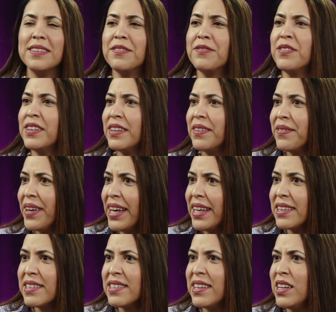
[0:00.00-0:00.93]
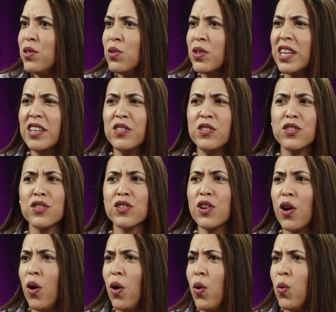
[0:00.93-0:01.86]
different events that you can just
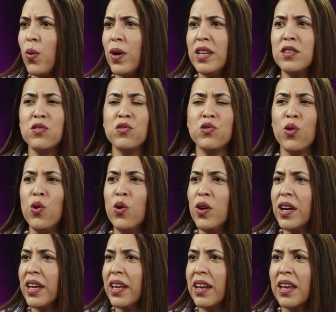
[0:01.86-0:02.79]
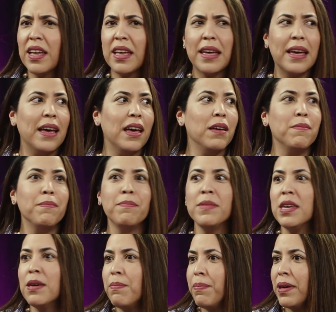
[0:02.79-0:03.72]
go and join and
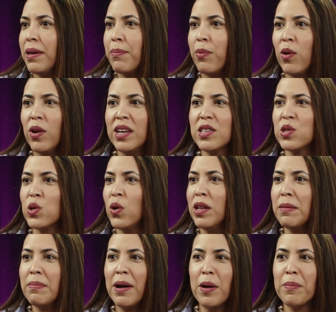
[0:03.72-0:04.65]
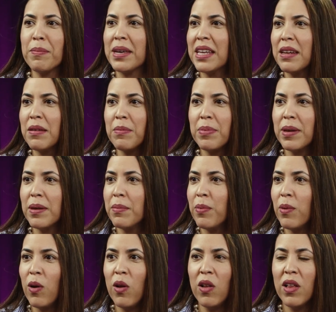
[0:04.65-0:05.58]
meet people. It's all about meeting
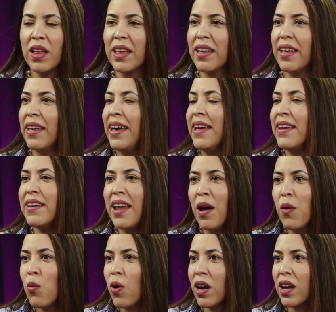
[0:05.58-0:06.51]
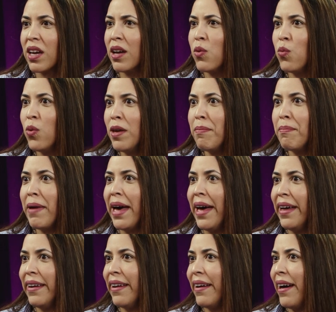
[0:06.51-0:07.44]
people and networking. We
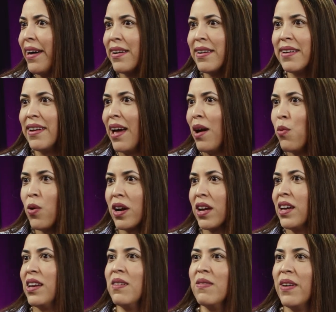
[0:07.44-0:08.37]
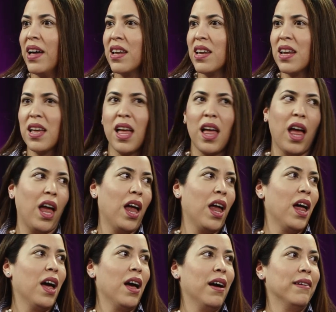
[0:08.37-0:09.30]
met at a networking event.
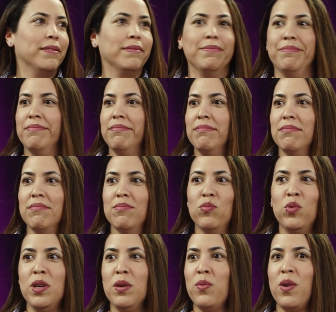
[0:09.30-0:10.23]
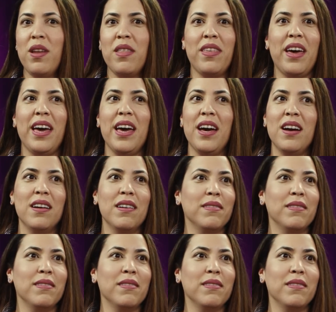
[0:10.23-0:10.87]
We were there.